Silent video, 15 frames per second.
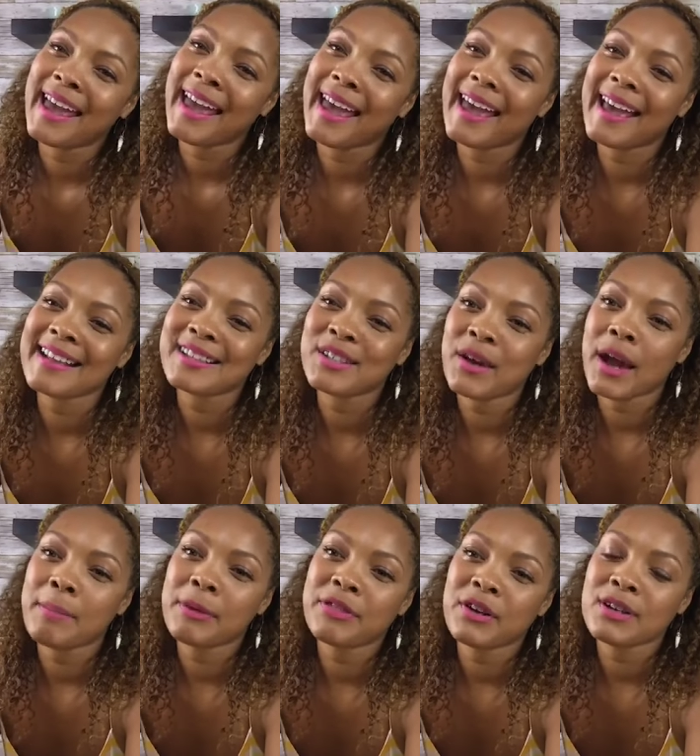and so
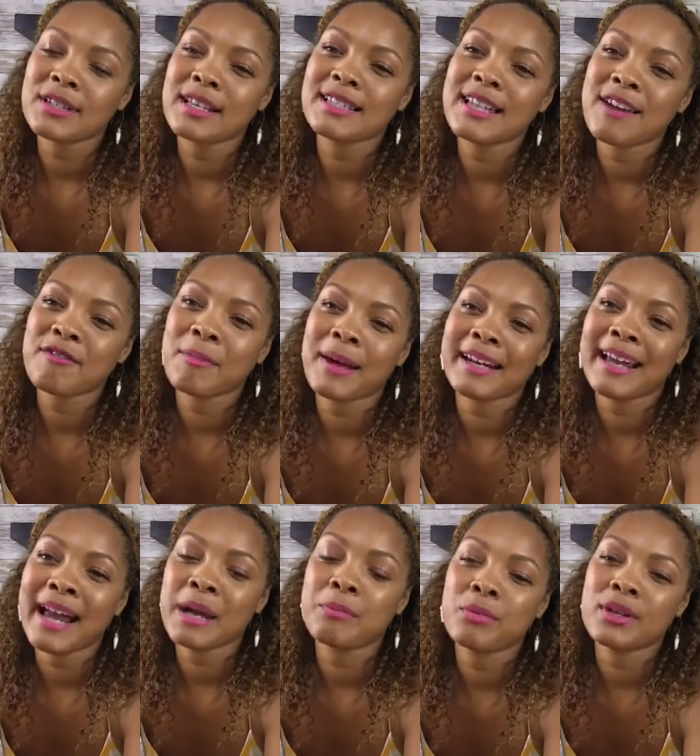happy thursday to everybody
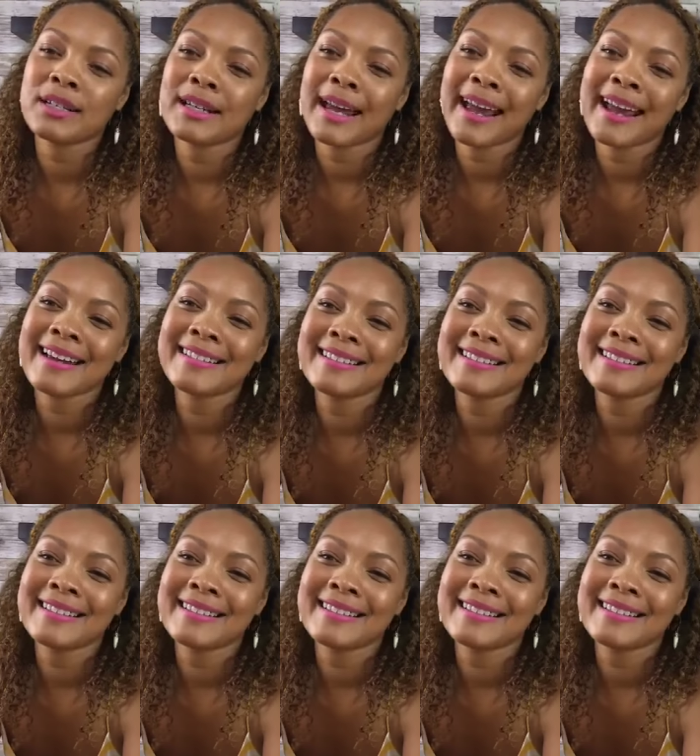hey brenda hey